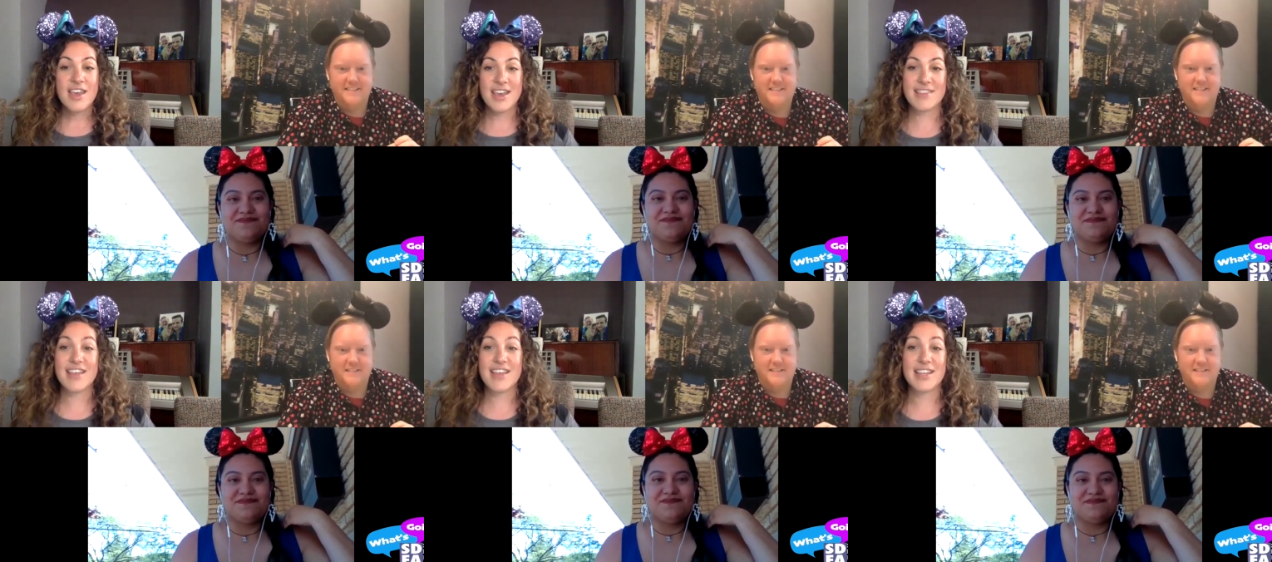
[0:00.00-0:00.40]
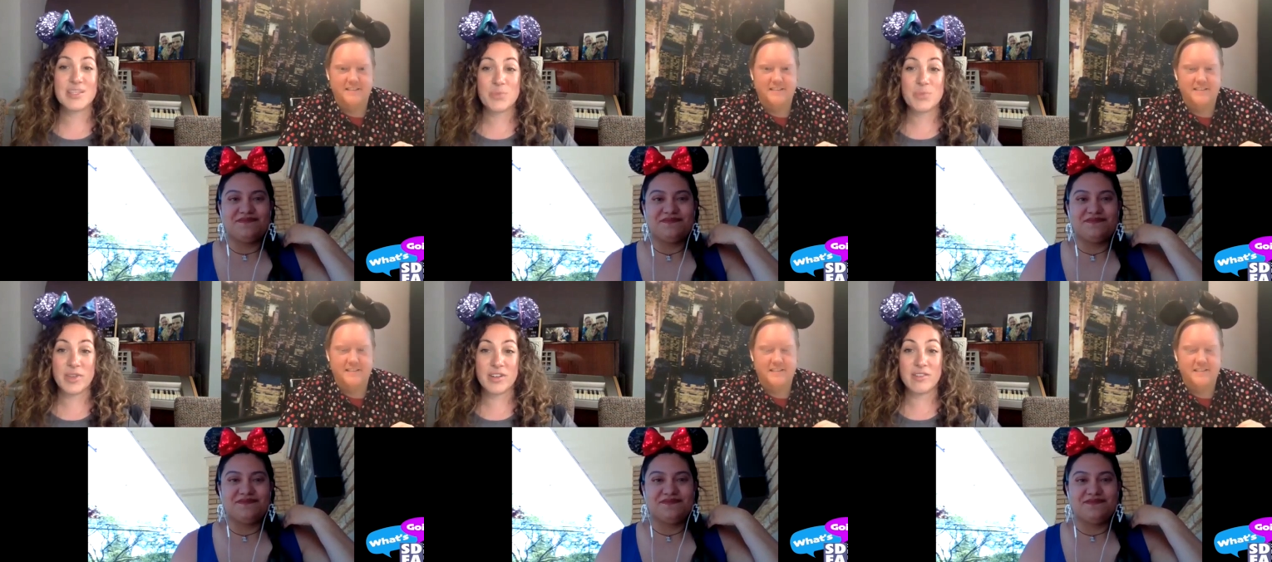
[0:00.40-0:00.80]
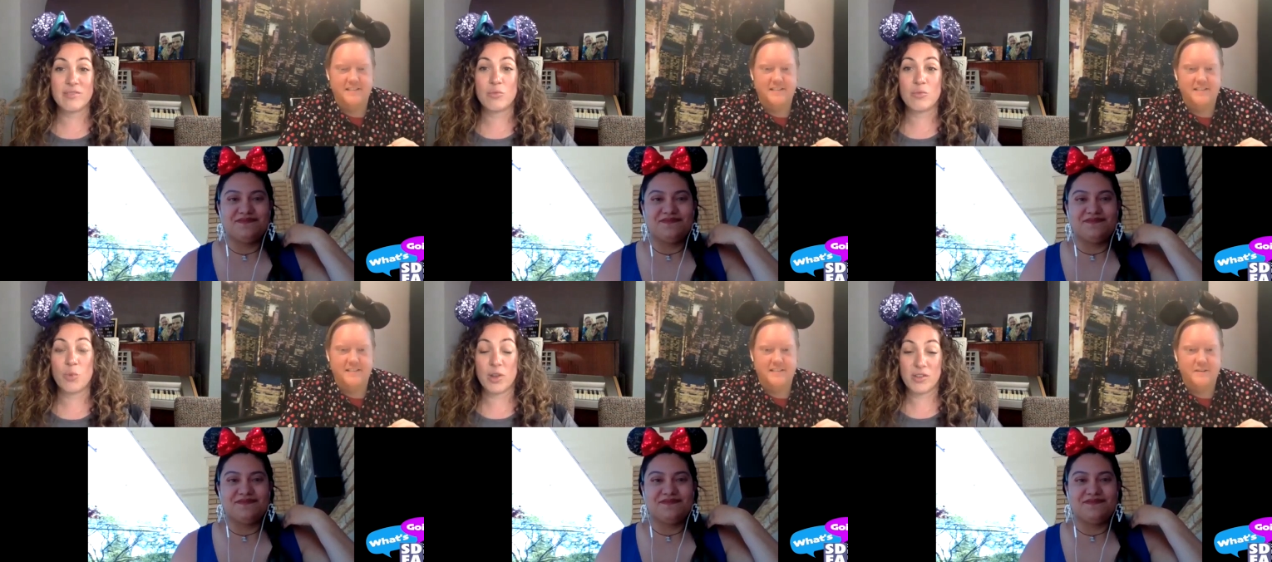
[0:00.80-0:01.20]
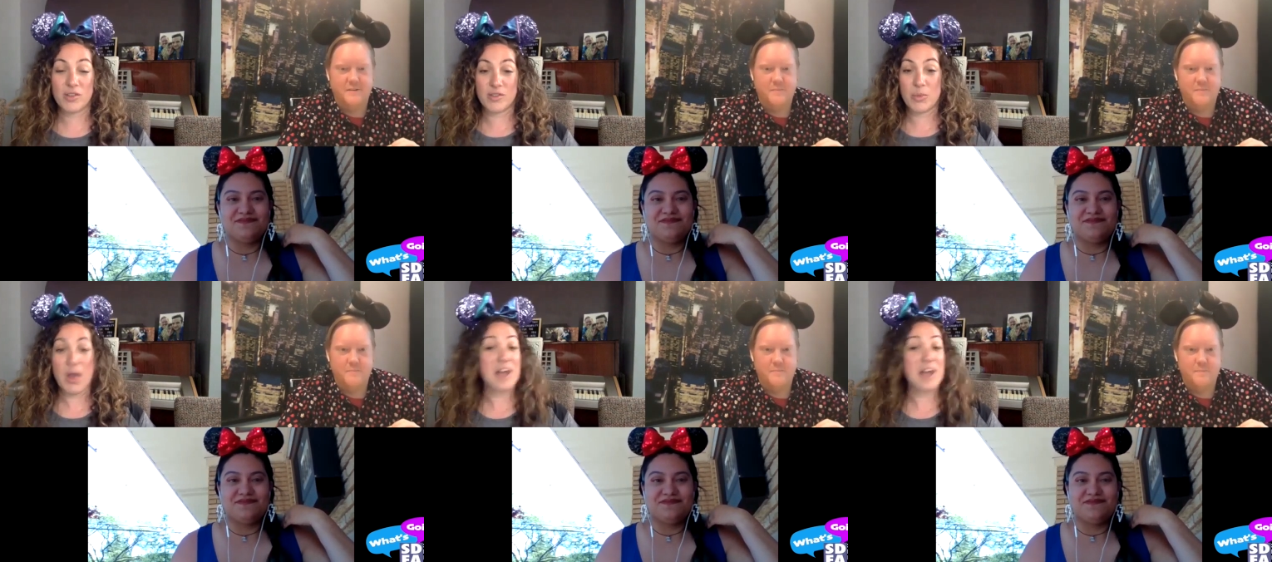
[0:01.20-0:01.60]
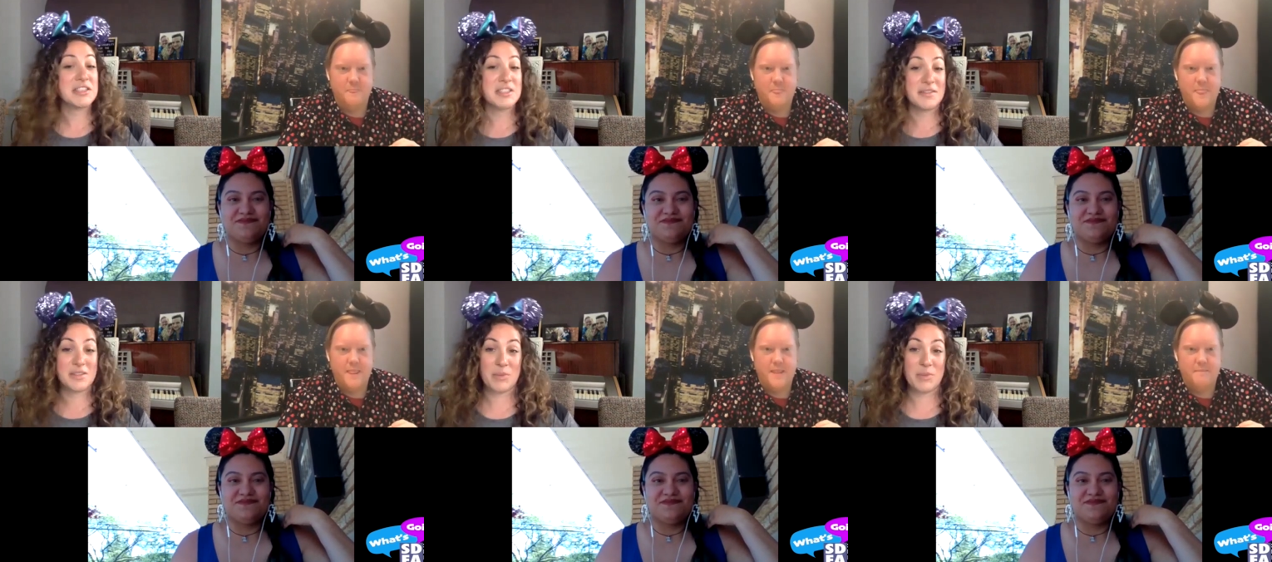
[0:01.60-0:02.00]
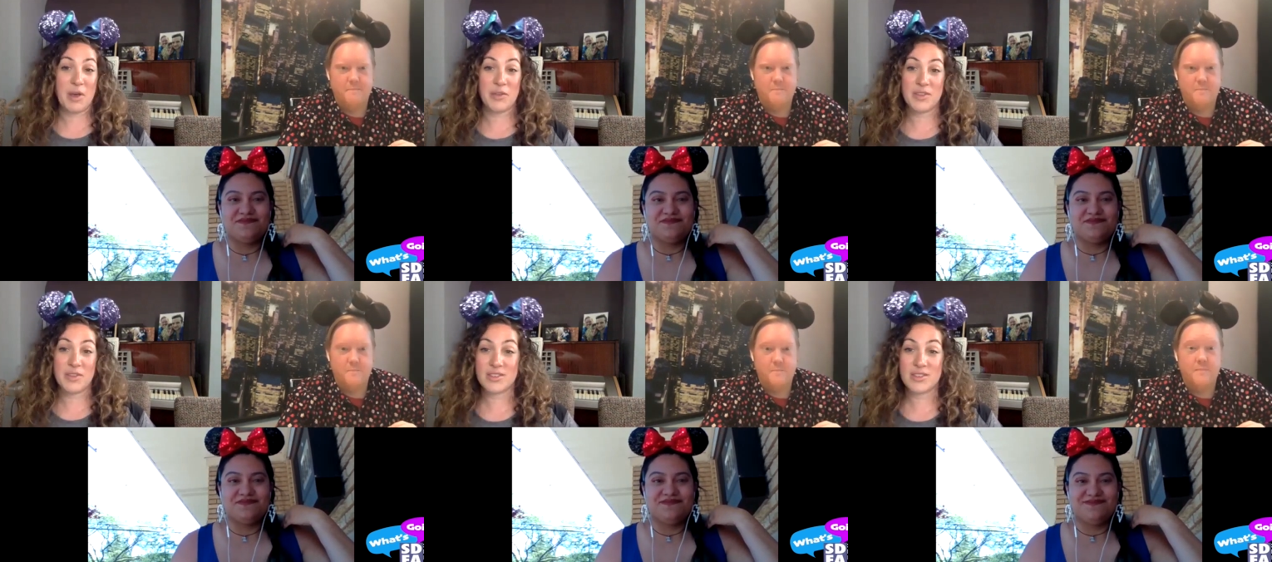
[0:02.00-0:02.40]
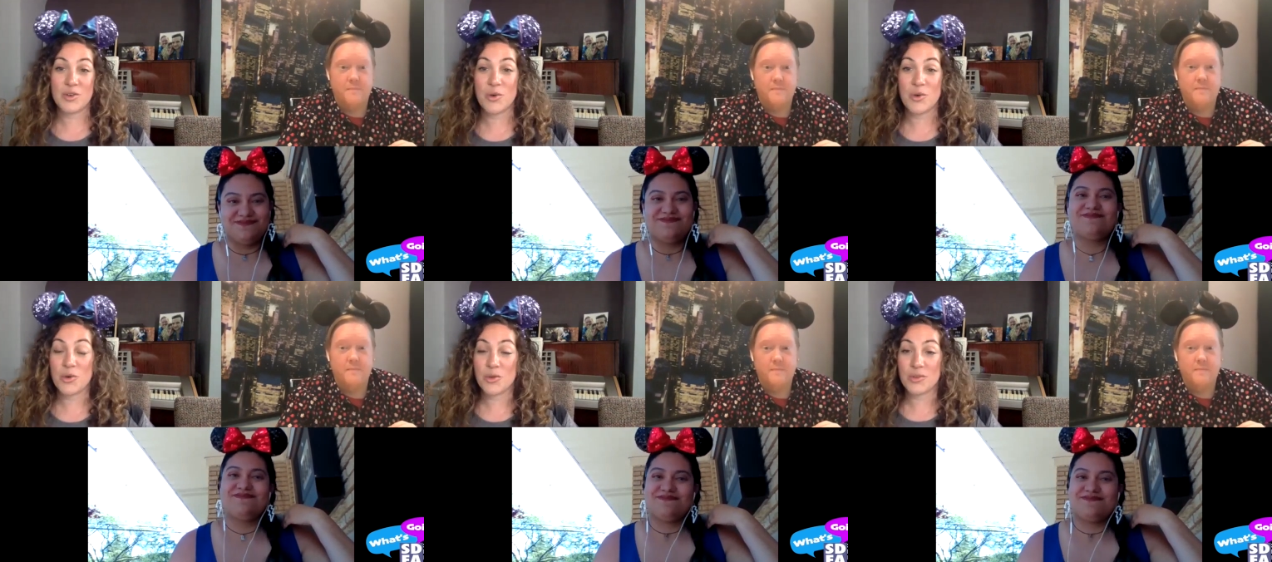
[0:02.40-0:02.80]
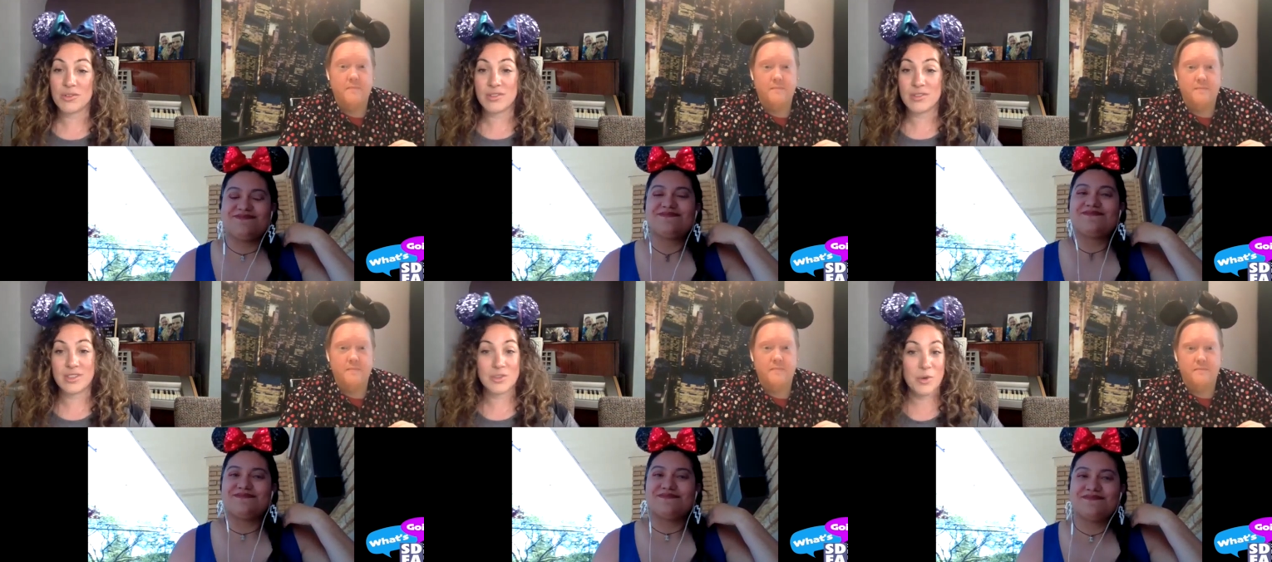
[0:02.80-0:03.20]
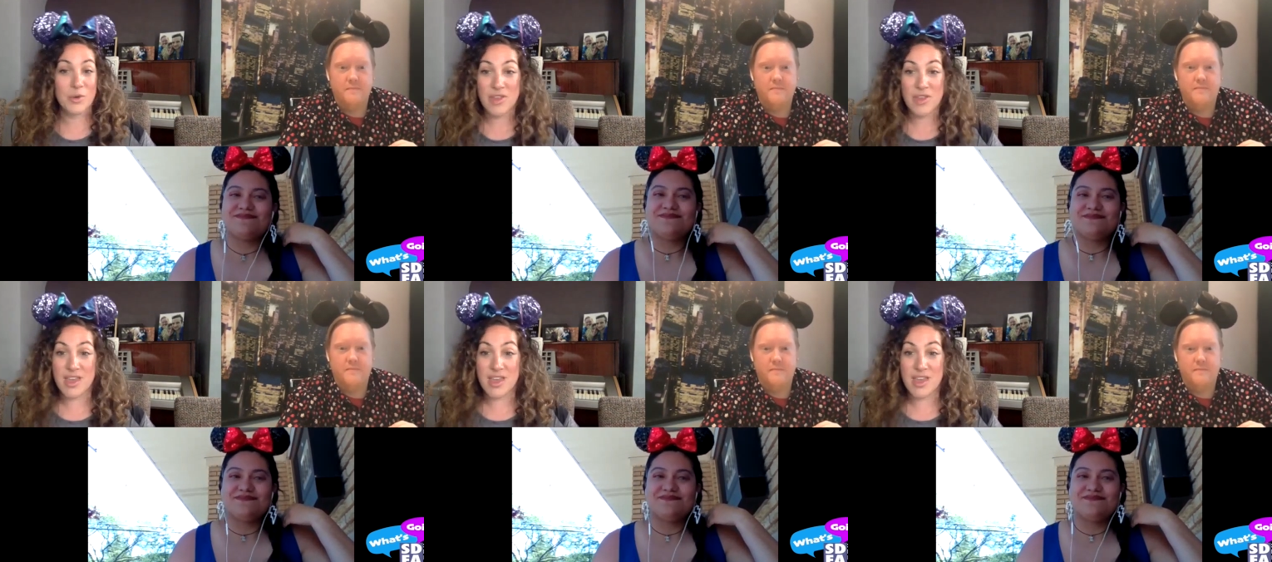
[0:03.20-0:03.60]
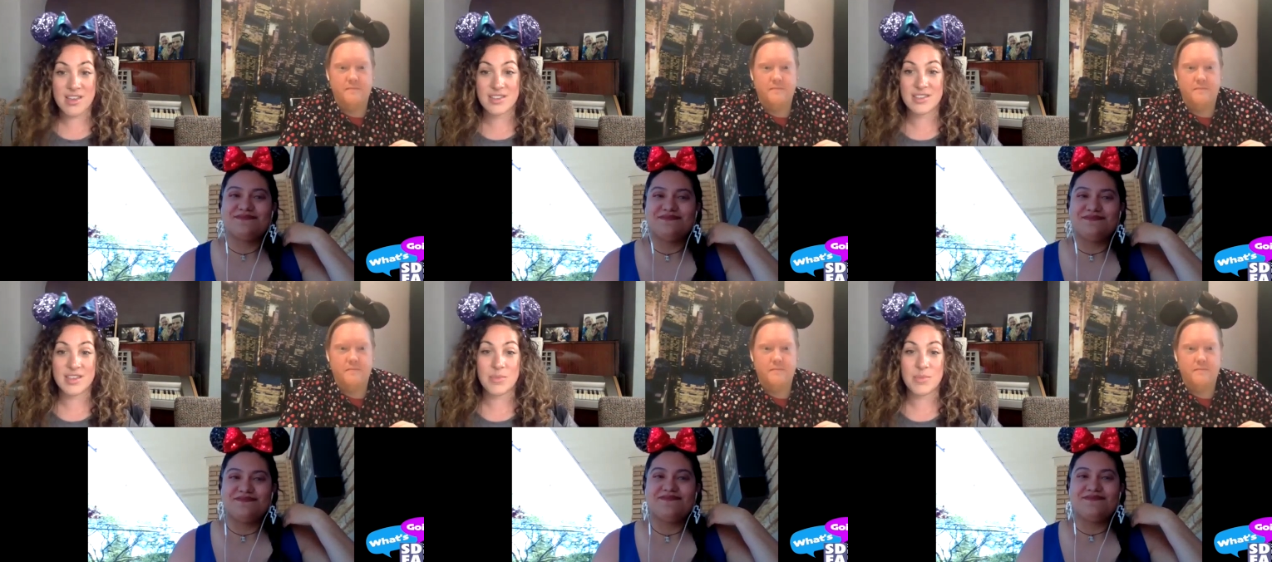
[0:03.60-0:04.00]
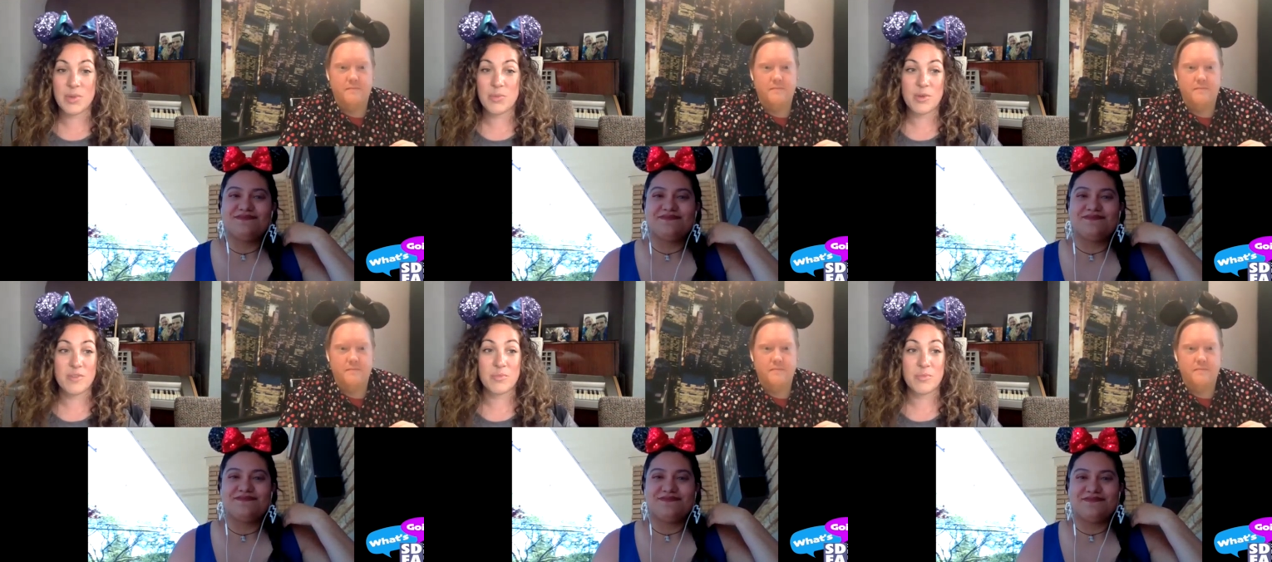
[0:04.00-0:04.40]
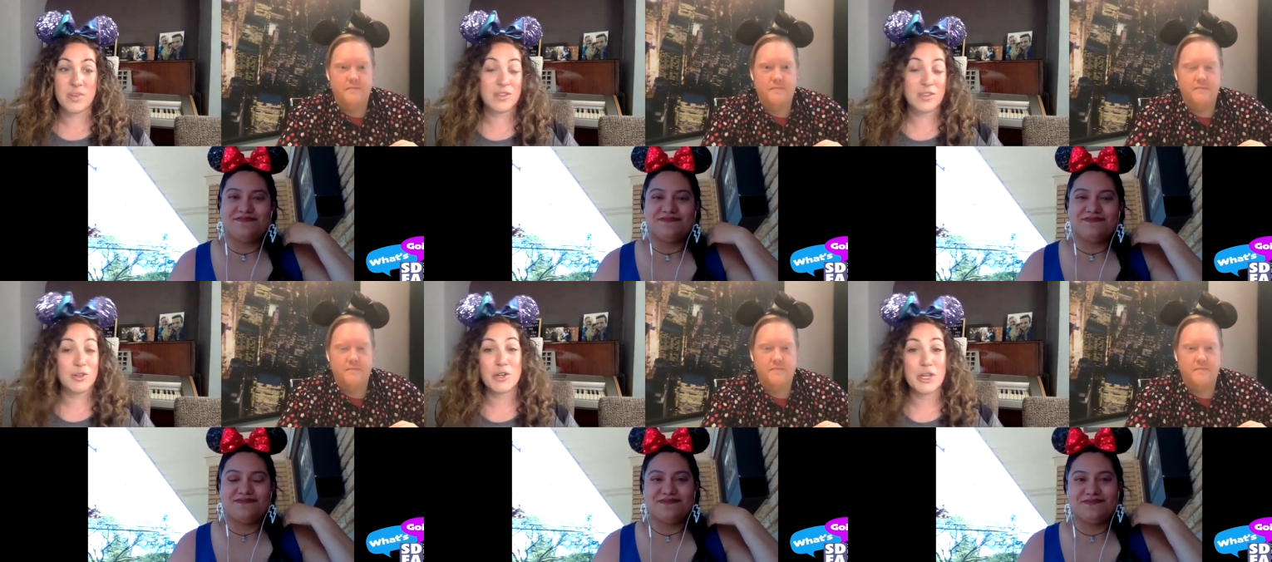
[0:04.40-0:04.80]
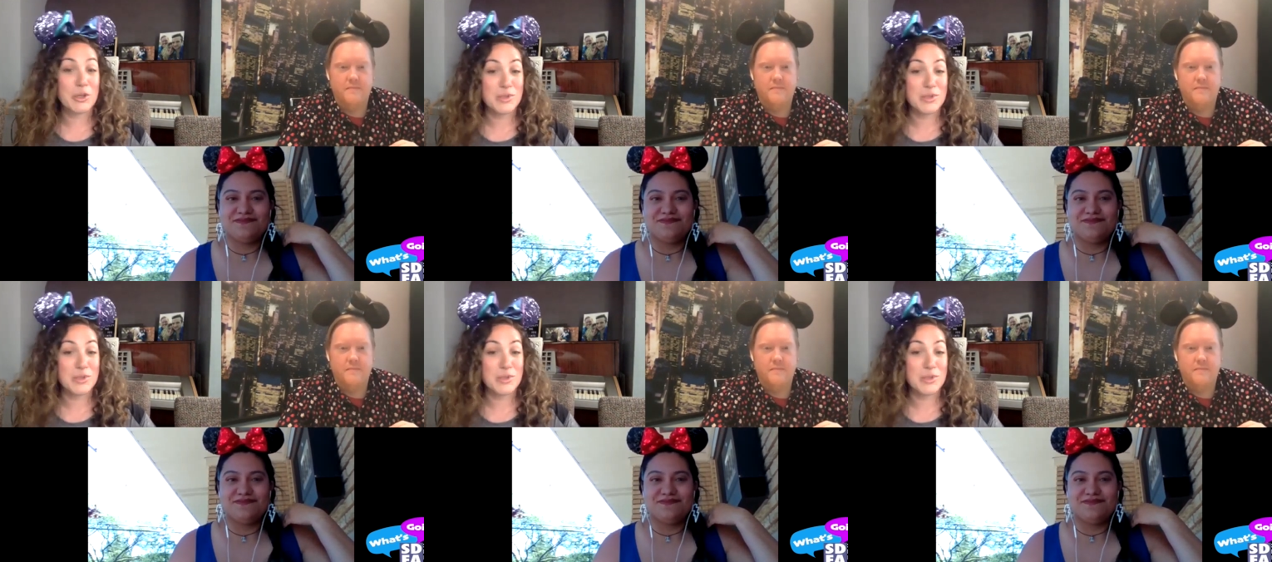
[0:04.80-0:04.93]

Speaker 1: And that's been one of the positives about this whole this whole thing is that people have been learning new